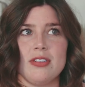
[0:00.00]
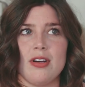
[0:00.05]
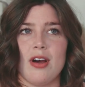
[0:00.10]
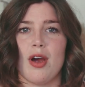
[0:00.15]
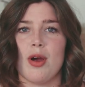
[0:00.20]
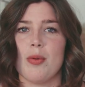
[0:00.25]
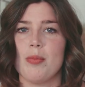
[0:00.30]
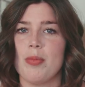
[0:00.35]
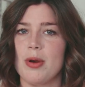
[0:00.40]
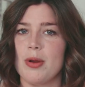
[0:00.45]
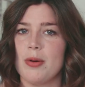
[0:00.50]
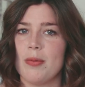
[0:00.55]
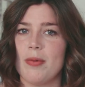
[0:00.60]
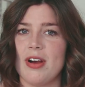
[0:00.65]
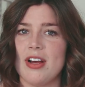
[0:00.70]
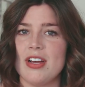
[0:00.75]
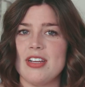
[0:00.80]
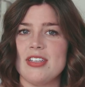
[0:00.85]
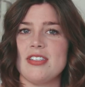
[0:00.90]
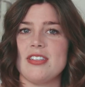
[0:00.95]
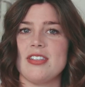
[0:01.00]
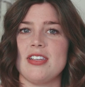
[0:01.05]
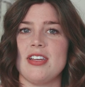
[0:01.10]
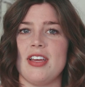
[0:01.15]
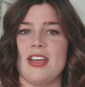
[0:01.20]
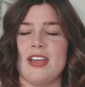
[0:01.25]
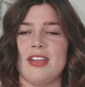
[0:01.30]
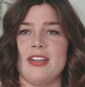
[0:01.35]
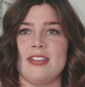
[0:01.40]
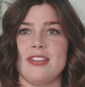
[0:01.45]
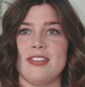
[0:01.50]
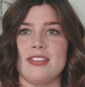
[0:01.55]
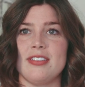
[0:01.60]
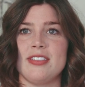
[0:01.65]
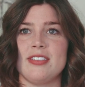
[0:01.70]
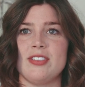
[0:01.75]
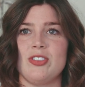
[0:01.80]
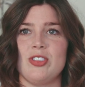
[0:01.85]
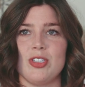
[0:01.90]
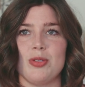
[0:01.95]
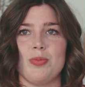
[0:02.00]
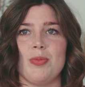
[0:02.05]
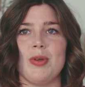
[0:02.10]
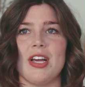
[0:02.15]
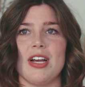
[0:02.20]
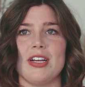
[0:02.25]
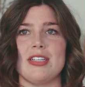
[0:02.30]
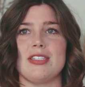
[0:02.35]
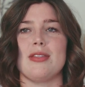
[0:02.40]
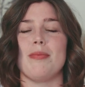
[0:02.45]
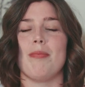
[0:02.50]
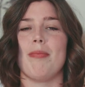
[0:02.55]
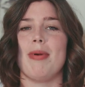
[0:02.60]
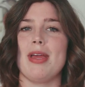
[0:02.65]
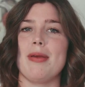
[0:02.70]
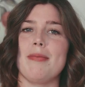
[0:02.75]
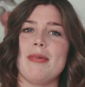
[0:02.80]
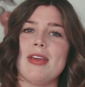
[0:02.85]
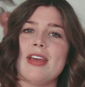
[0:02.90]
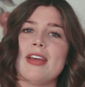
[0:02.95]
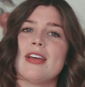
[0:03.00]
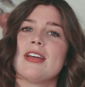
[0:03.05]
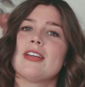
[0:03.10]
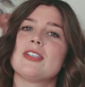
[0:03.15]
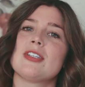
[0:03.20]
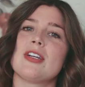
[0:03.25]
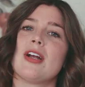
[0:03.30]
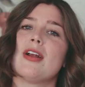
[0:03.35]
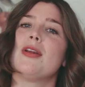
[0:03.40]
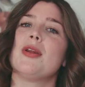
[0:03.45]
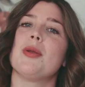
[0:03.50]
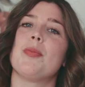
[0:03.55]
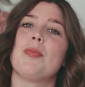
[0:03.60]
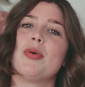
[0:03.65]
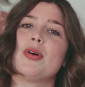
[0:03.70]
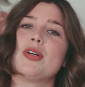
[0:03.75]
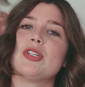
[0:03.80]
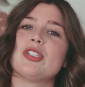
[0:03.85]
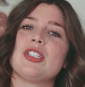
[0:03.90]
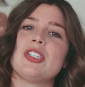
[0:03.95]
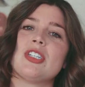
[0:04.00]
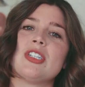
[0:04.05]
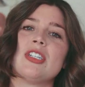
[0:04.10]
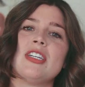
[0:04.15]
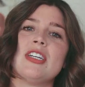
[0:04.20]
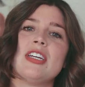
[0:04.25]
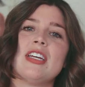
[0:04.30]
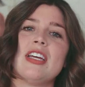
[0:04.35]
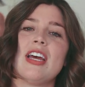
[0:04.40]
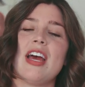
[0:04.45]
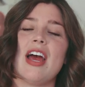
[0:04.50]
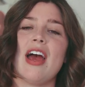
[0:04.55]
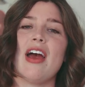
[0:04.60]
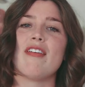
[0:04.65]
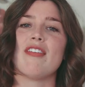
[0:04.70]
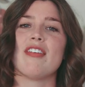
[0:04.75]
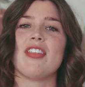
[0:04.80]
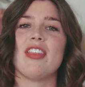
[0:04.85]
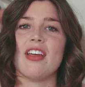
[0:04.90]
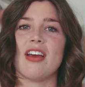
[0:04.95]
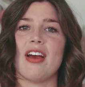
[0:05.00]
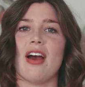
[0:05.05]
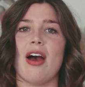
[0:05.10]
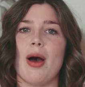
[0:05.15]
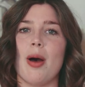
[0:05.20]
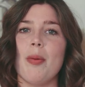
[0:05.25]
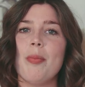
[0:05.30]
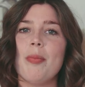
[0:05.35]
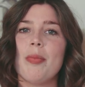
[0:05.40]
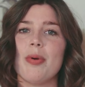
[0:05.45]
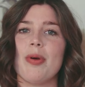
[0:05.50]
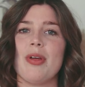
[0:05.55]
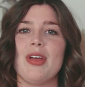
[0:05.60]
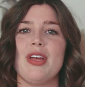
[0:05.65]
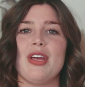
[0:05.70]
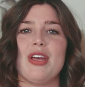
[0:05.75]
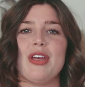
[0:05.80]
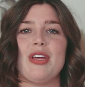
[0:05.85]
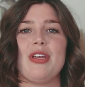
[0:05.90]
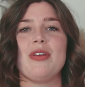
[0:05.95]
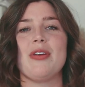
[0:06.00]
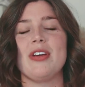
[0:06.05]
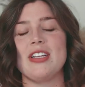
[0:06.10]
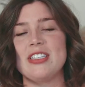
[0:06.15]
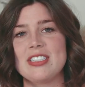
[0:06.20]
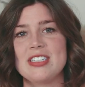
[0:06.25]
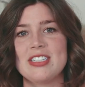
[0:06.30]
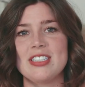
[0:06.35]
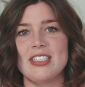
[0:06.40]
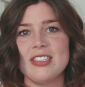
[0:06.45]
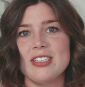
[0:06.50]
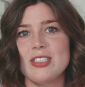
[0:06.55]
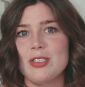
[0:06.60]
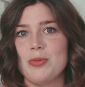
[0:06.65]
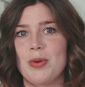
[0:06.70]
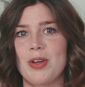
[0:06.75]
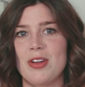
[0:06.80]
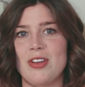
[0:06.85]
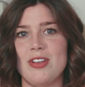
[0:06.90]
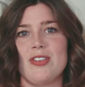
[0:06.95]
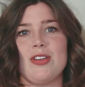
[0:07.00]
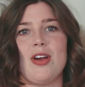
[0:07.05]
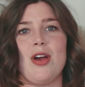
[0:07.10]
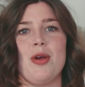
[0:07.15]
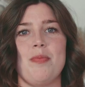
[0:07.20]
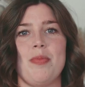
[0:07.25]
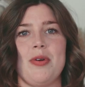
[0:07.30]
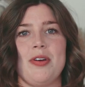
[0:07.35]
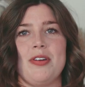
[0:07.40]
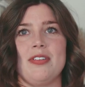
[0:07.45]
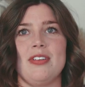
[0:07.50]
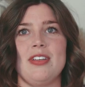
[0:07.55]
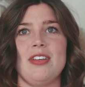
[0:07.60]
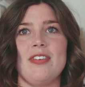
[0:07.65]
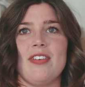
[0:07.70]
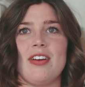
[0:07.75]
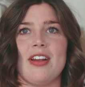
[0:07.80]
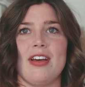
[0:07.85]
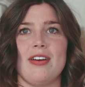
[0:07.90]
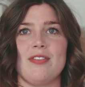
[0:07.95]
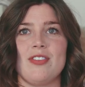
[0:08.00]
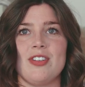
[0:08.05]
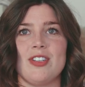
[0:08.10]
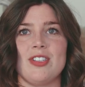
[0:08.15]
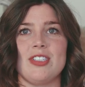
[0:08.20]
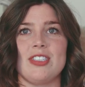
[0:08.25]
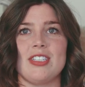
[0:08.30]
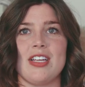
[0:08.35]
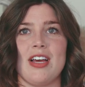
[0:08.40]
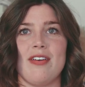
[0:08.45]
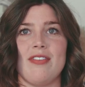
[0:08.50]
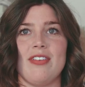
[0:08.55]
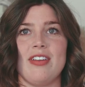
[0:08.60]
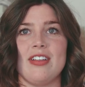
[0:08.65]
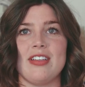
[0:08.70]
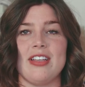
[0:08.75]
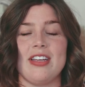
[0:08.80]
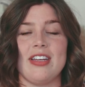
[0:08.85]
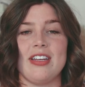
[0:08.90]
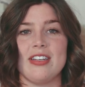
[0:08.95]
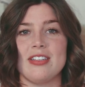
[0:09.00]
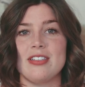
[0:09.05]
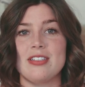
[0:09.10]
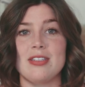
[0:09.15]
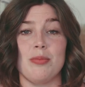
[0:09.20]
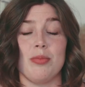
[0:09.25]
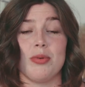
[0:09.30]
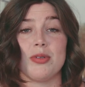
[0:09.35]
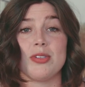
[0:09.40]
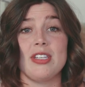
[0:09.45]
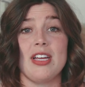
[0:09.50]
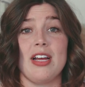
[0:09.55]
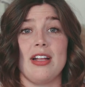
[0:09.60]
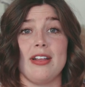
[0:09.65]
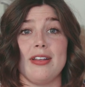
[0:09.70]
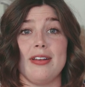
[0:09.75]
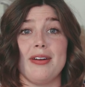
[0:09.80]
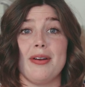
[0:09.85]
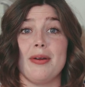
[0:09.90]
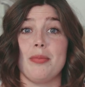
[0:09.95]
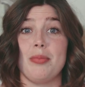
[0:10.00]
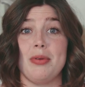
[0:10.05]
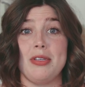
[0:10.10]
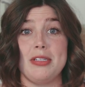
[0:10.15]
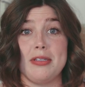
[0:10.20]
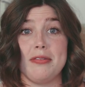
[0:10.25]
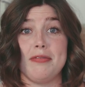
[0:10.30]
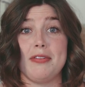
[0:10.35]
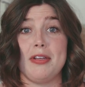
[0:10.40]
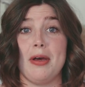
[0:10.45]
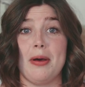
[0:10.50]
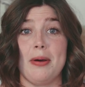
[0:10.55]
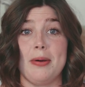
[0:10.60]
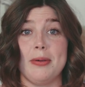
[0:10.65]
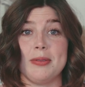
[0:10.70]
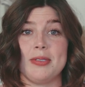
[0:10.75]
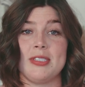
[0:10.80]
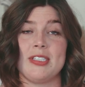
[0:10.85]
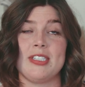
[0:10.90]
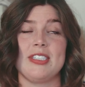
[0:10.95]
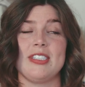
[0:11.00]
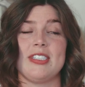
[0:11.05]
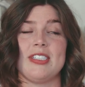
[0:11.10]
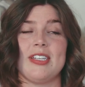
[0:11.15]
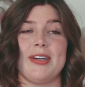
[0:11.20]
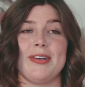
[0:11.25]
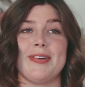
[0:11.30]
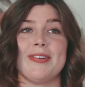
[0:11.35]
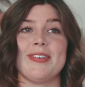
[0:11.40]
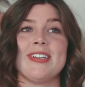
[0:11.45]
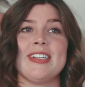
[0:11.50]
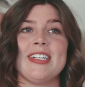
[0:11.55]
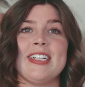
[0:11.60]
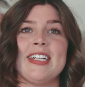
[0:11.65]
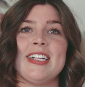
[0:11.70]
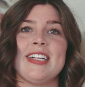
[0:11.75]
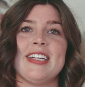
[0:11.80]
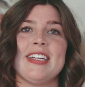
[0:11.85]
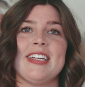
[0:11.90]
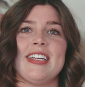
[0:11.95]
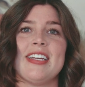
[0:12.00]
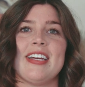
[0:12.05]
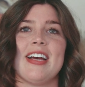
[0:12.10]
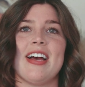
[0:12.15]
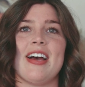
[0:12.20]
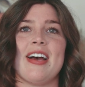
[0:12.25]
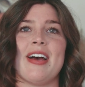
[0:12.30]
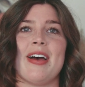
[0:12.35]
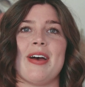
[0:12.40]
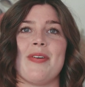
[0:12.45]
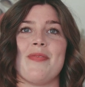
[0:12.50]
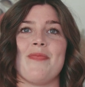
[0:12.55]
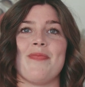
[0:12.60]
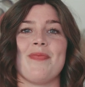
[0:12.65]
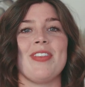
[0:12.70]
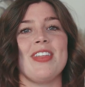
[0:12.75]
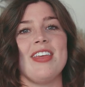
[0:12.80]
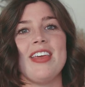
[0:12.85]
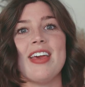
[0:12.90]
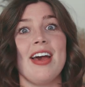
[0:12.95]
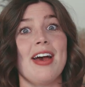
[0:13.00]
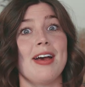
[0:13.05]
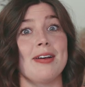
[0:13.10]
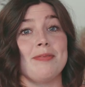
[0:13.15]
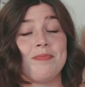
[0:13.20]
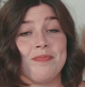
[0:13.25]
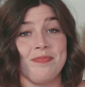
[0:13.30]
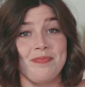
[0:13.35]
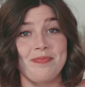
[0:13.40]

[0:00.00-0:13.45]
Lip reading: heartburn wise, and just because the baby is starting to push everything up, you can still experience heartburn even after just having like a simple salad or a piece of toast. So yeah,